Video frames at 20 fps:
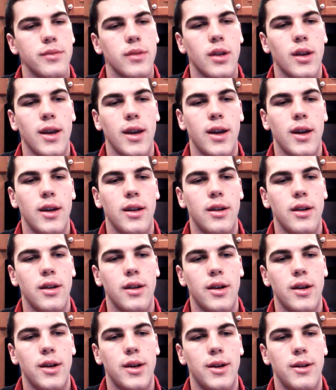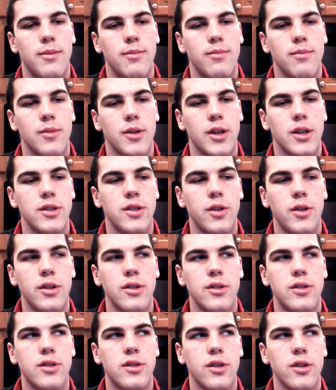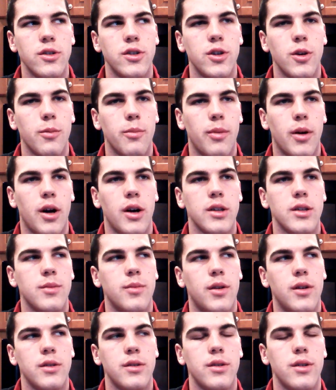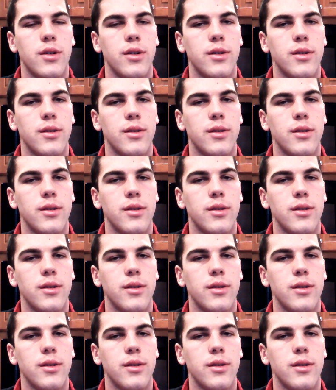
and because you can search your boss monster.